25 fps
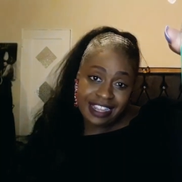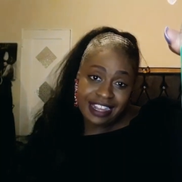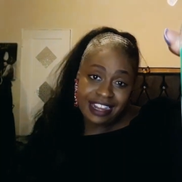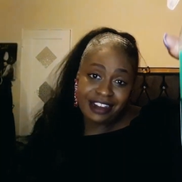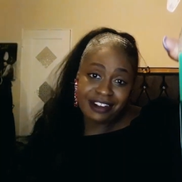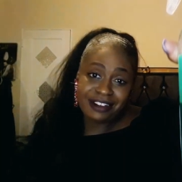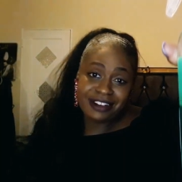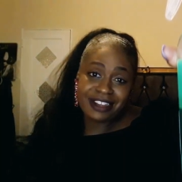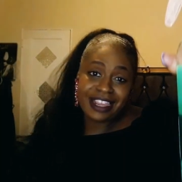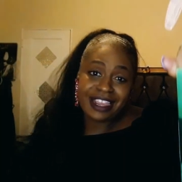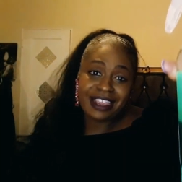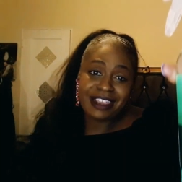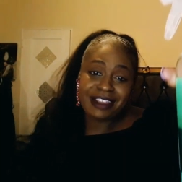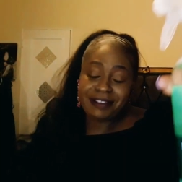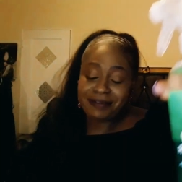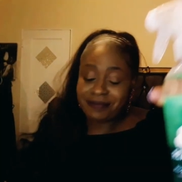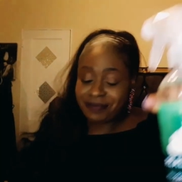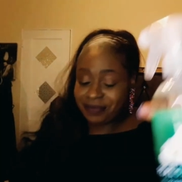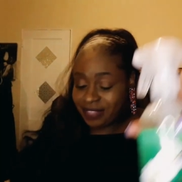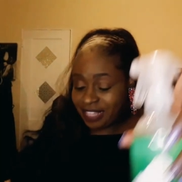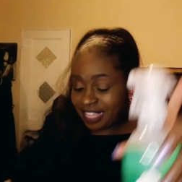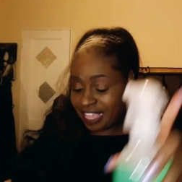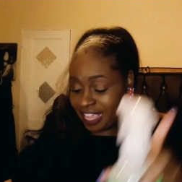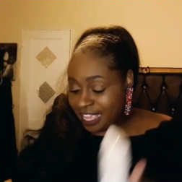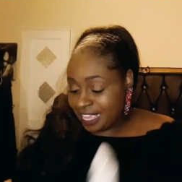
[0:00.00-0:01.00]
Okay,
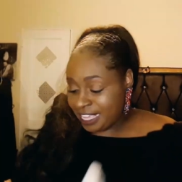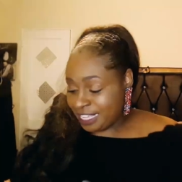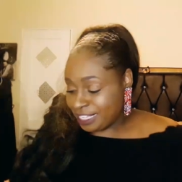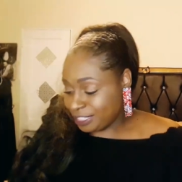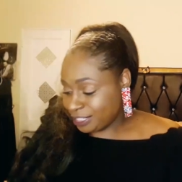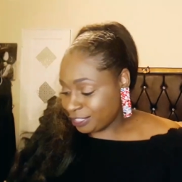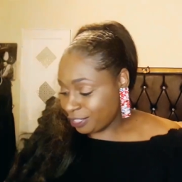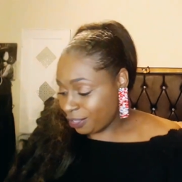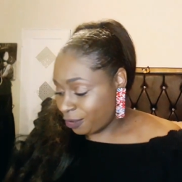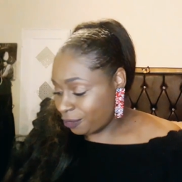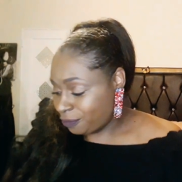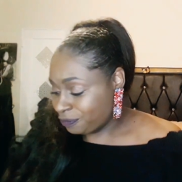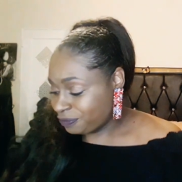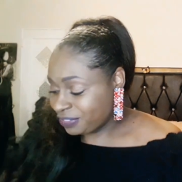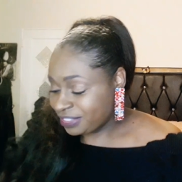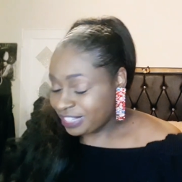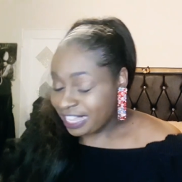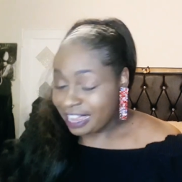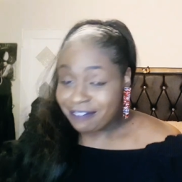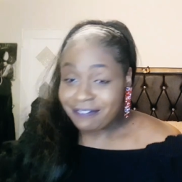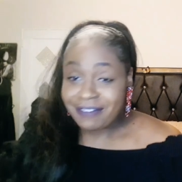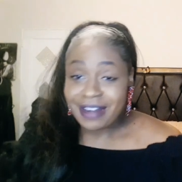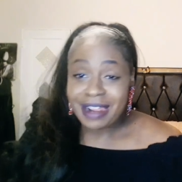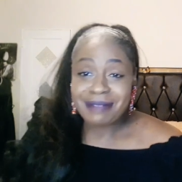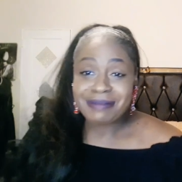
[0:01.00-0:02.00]
so
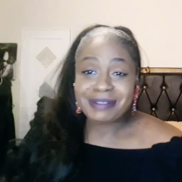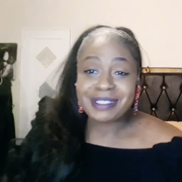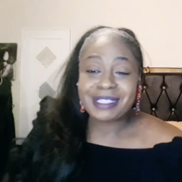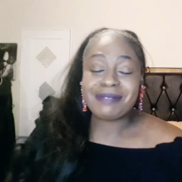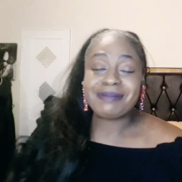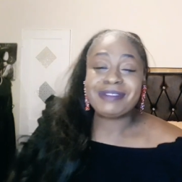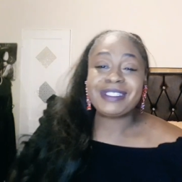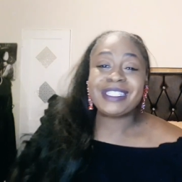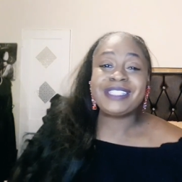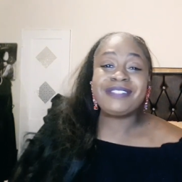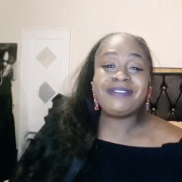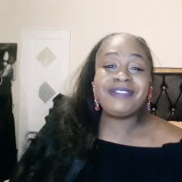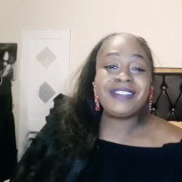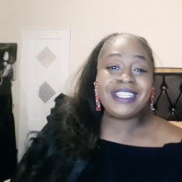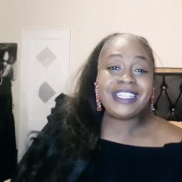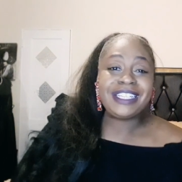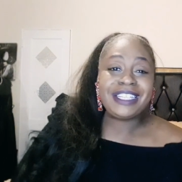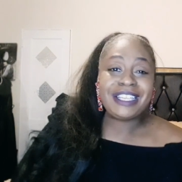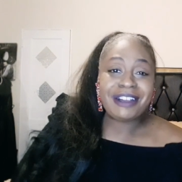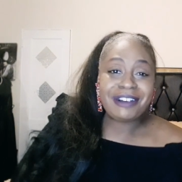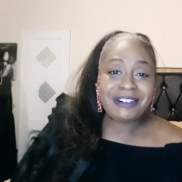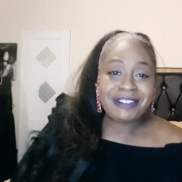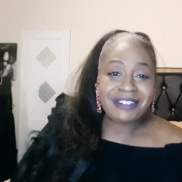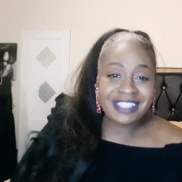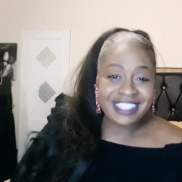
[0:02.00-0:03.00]
that wraps up this
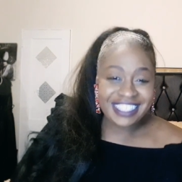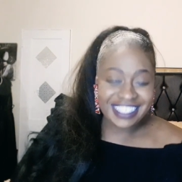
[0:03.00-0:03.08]
video.